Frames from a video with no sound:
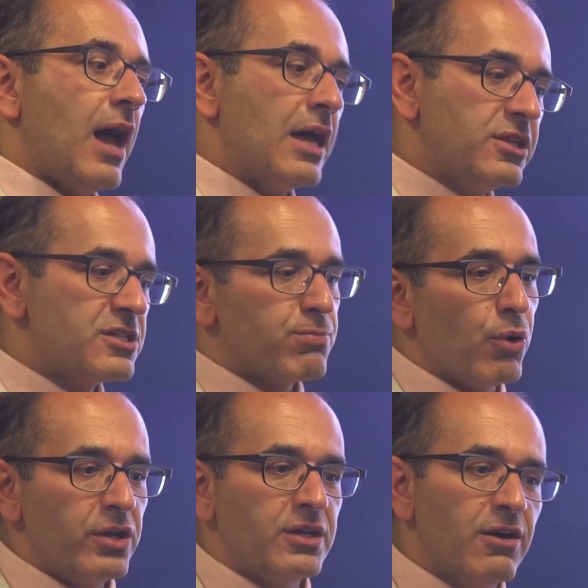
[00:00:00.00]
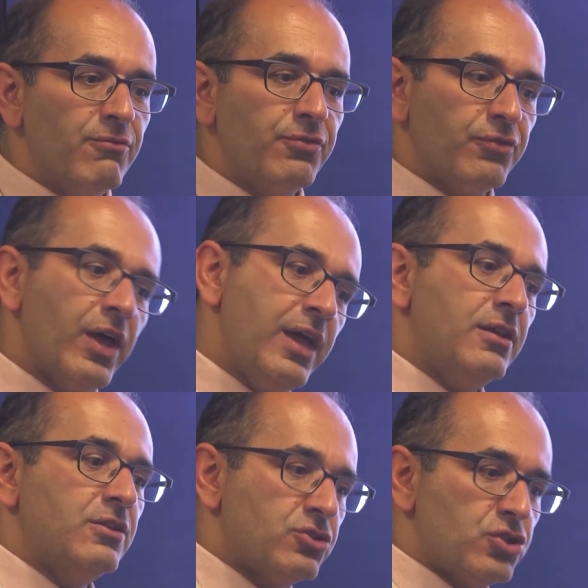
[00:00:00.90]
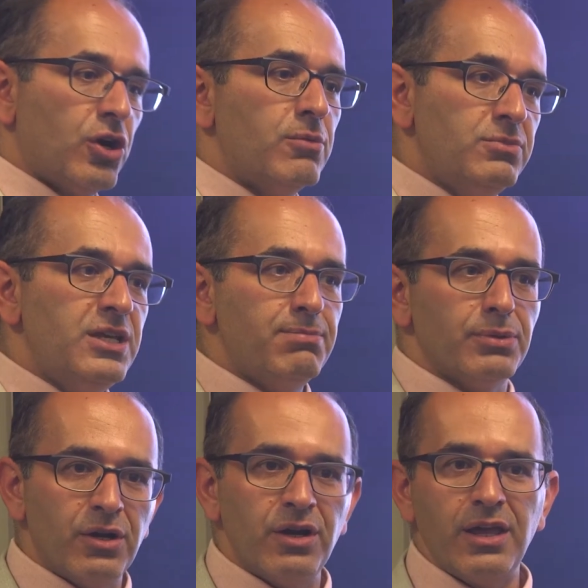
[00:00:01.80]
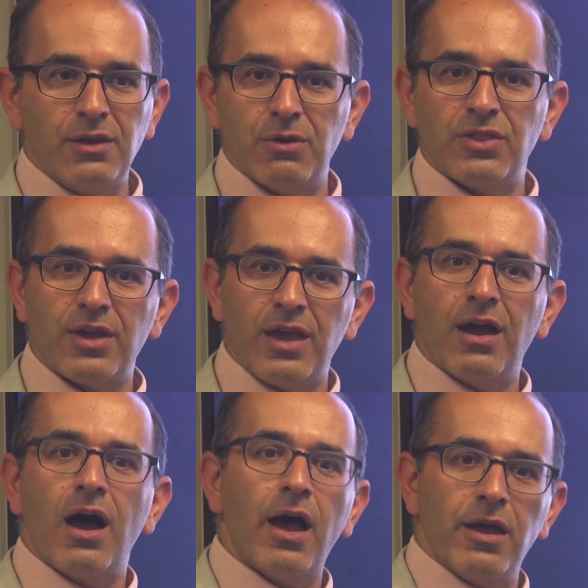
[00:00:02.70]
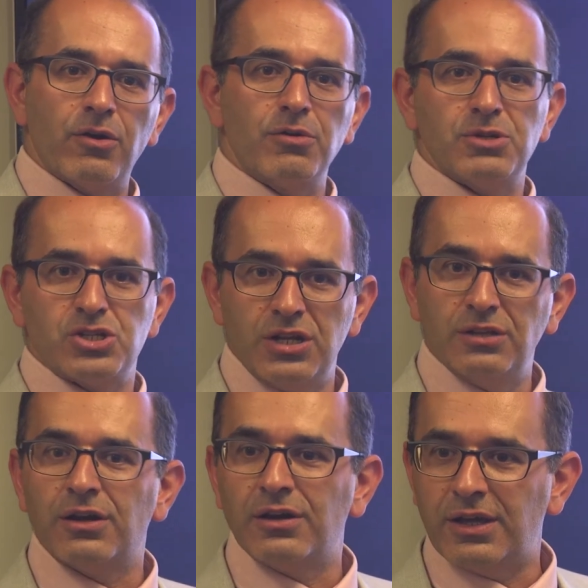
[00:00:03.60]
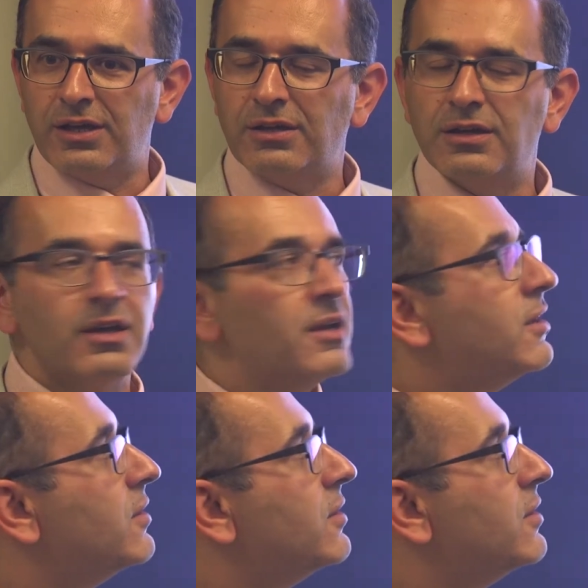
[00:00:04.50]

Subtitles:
at this point conflate the term deep learning with AI or machine learning,